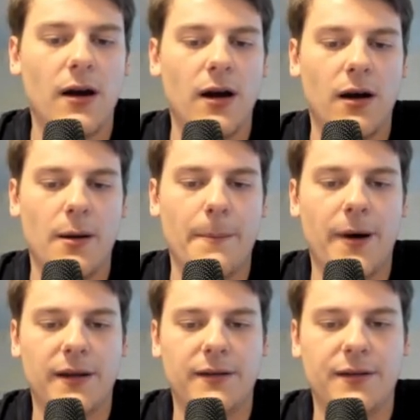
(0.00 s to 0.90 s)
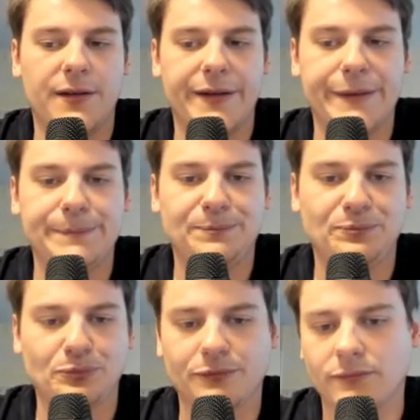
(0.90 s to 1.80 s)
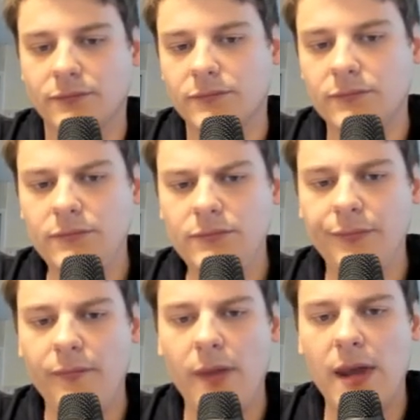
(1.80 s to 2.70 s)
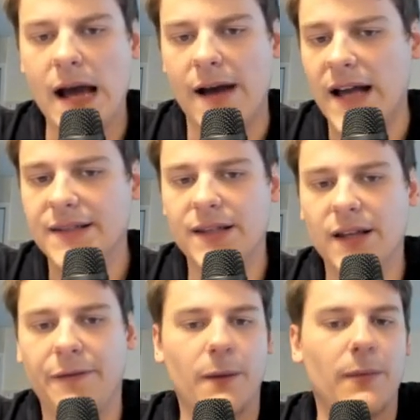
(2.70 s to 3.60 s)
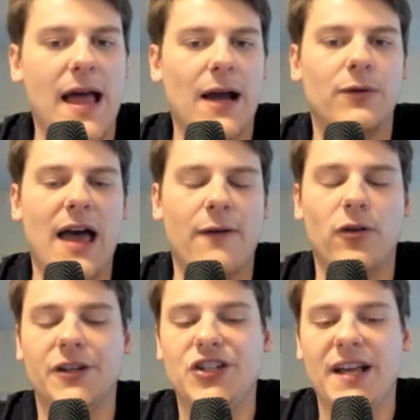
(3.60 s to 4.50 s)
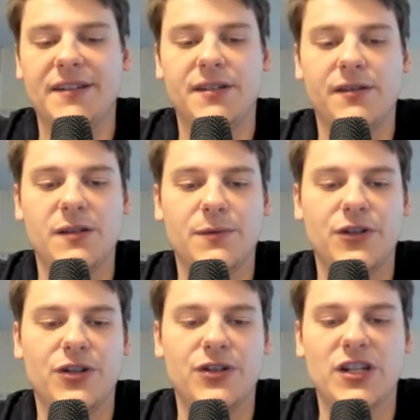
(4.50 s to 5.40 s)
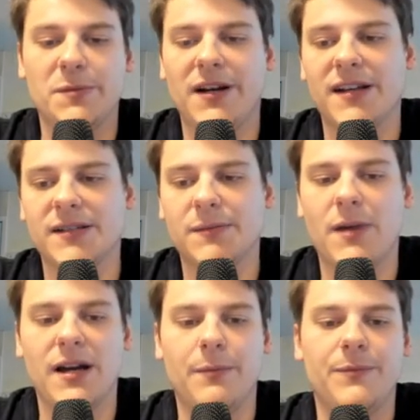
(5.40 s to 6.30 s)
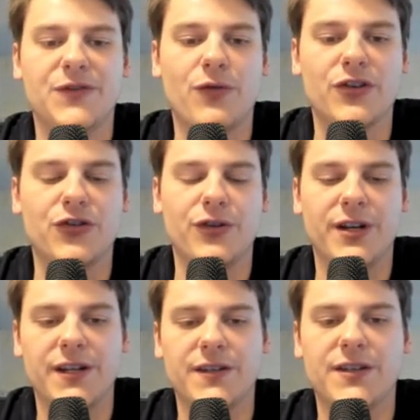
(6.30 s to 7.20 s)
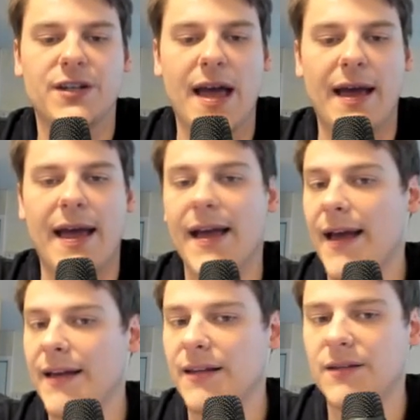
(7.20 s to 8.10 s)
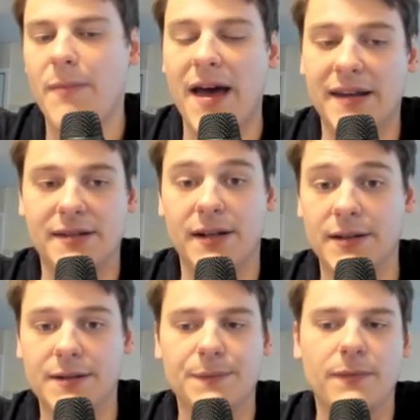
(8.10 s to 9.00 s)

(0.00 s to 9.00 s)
Uh, but uh, yeah, I still think black would have all the chances in this position just because my structure is uh, as bad as it is.